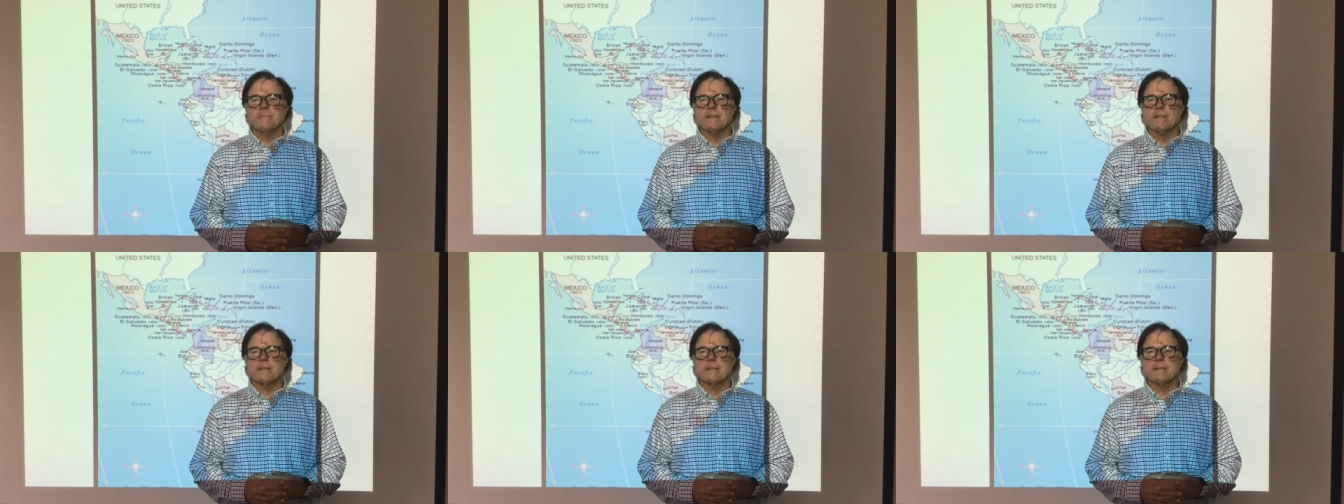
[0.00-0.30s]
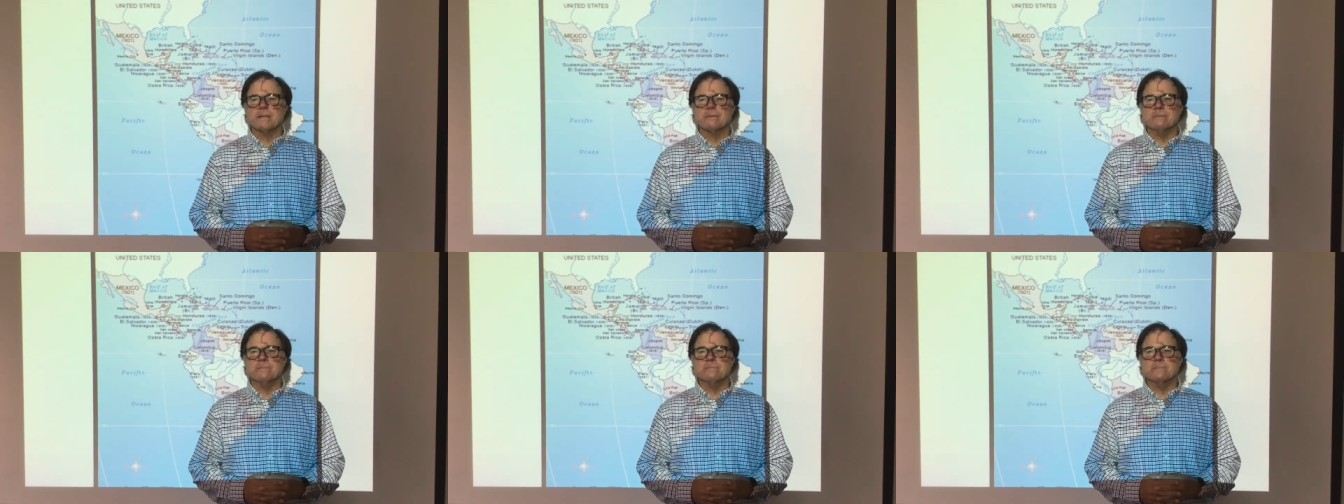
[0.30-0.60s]

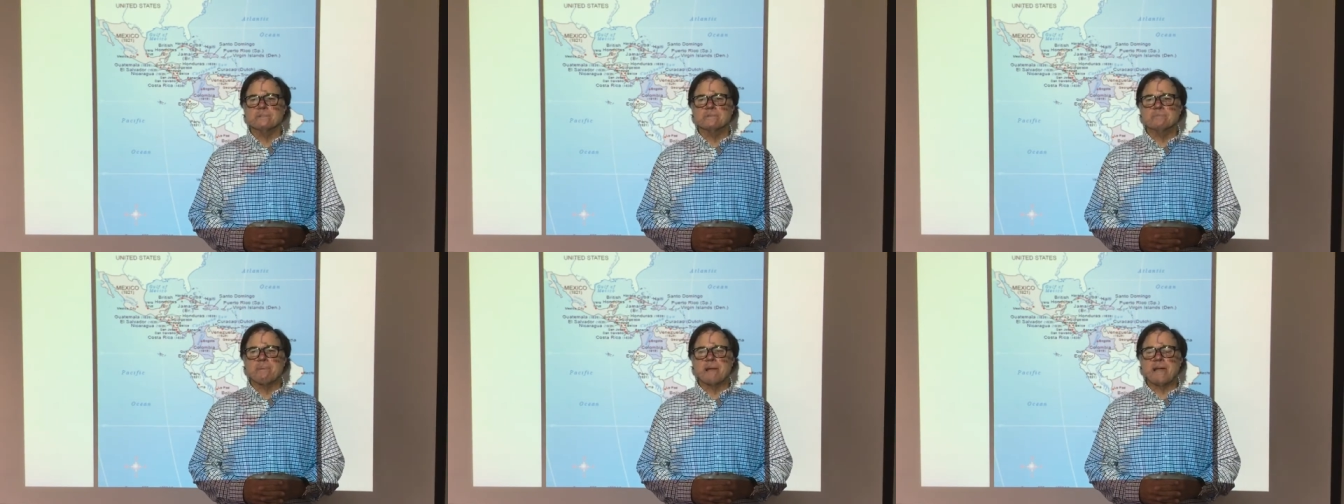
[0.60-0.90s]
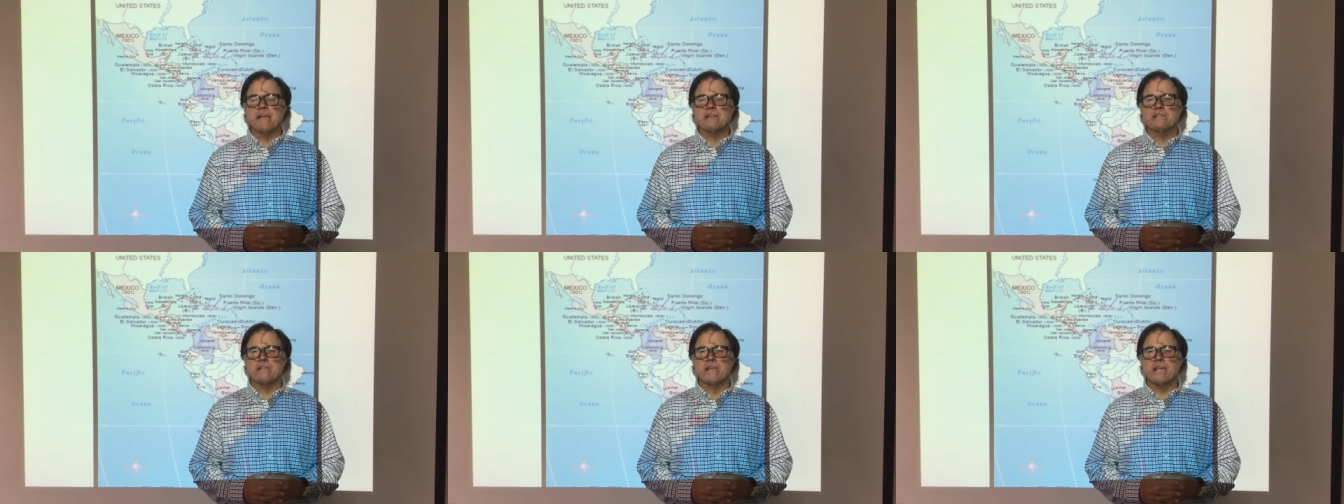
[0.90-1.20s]
um,
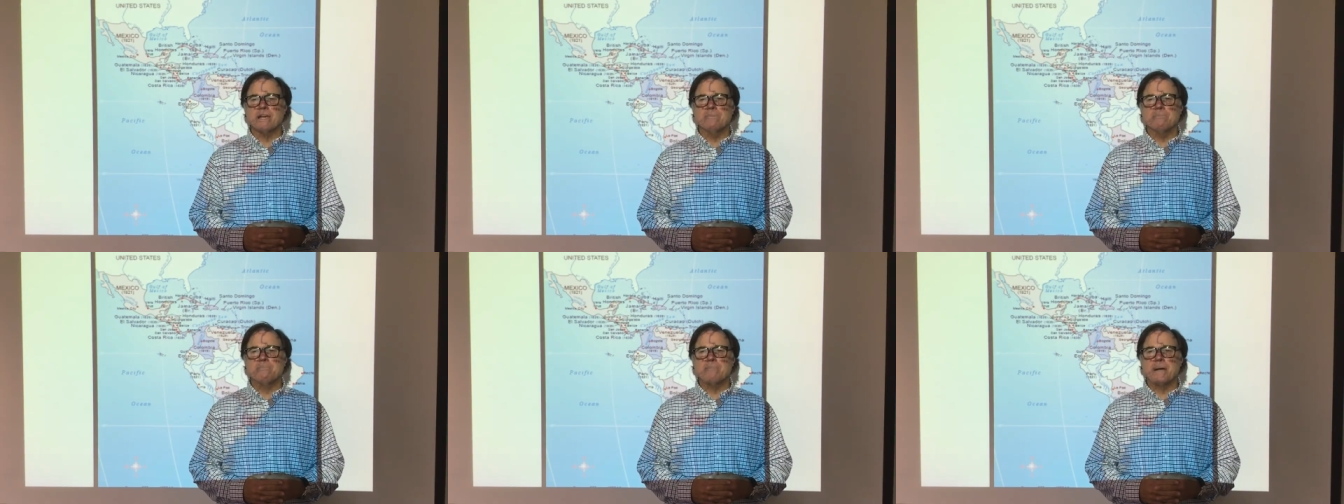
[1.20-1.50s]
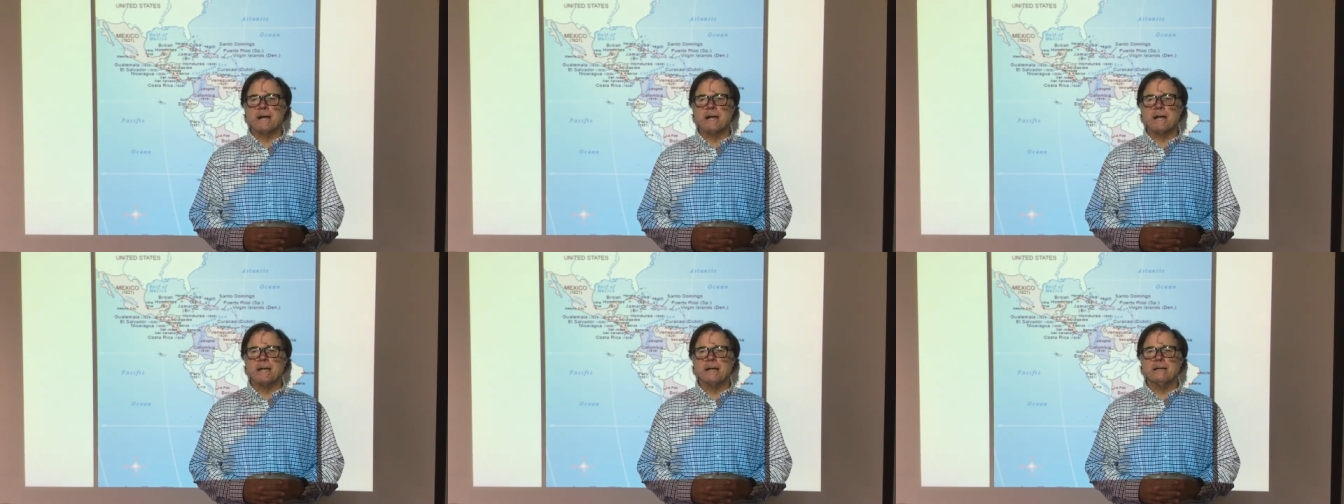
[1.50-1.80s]
Spanish
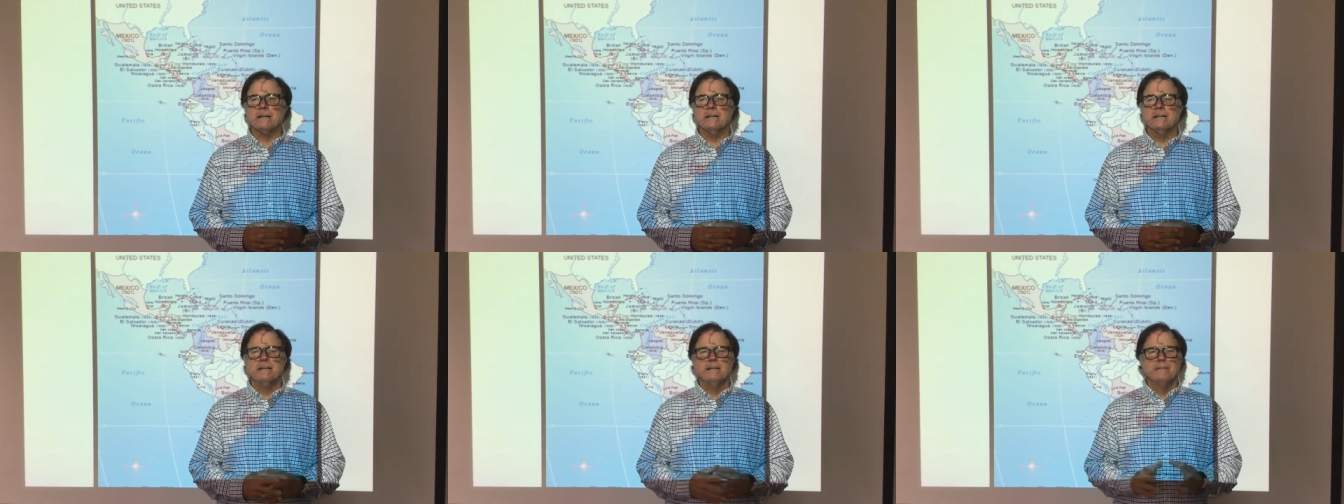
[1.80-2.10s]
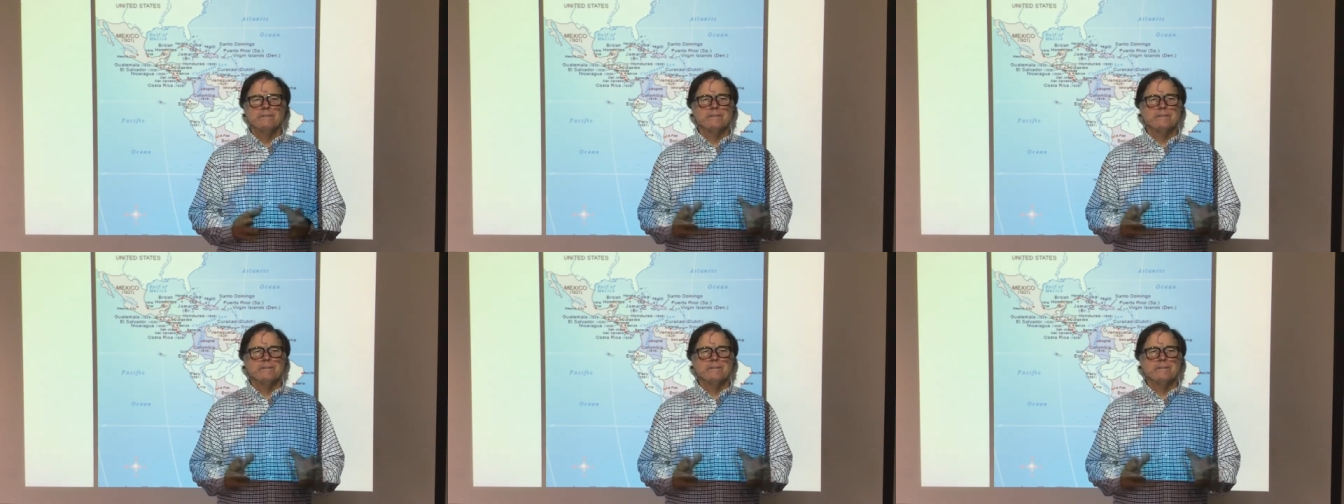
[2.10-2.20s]
Empire.